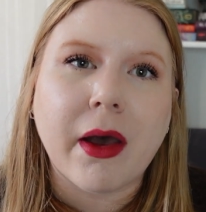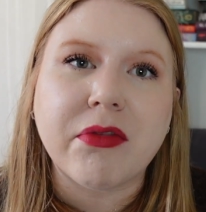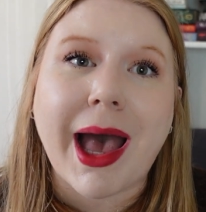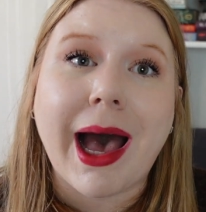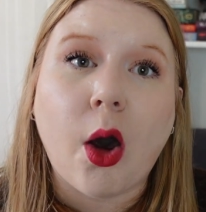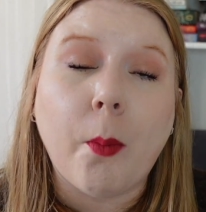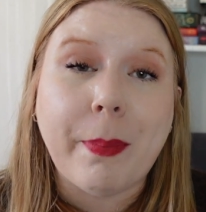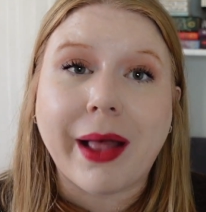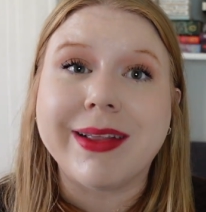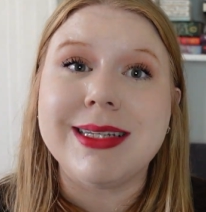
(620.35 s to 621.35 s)
of how
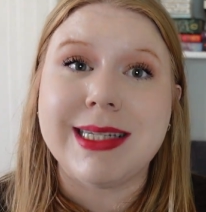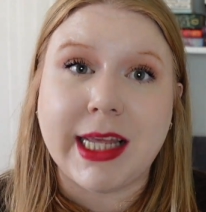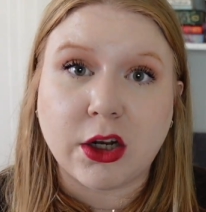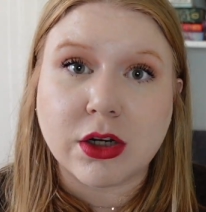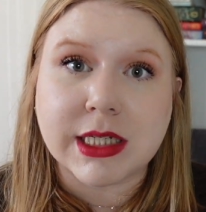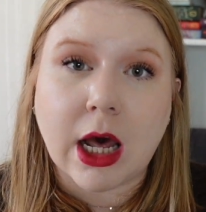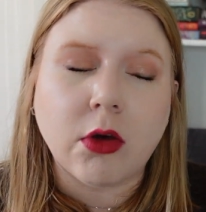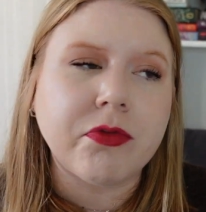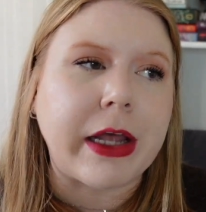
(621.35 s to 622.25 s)
Belle is seeing herself.